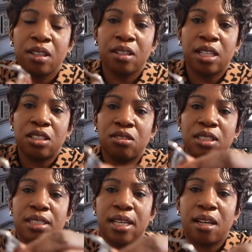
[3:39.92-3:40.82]
that you
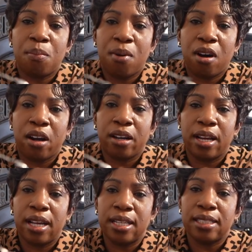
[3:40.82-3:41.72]
can take apart
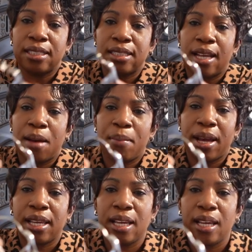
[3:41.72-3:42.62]
and then snap
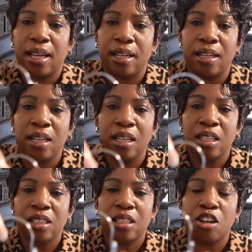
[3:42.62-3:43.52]
back in.
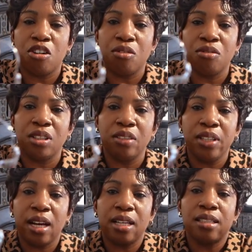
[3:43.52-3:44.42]
So really
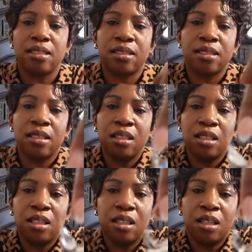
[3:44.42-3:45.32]
nice.
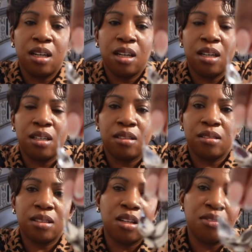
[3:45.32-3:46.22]

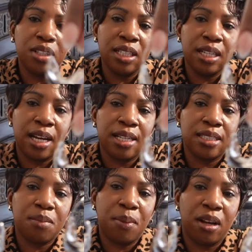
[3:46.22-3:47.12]
So a really
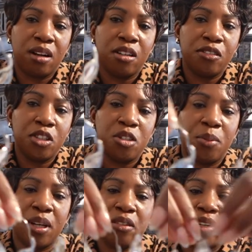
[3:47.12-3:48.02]
nice pair of hoop
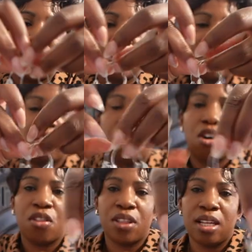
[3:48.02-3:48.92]
earrings that are
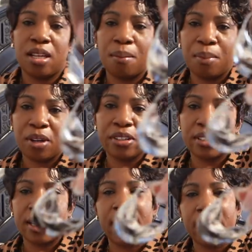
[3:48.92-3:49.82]
on the bigger
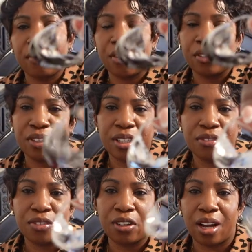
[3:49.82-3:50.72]
side if you're looking
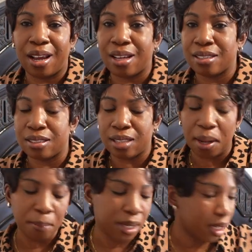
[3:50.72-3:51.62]
for like a
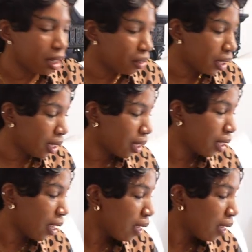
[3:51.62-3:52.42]
statement earring.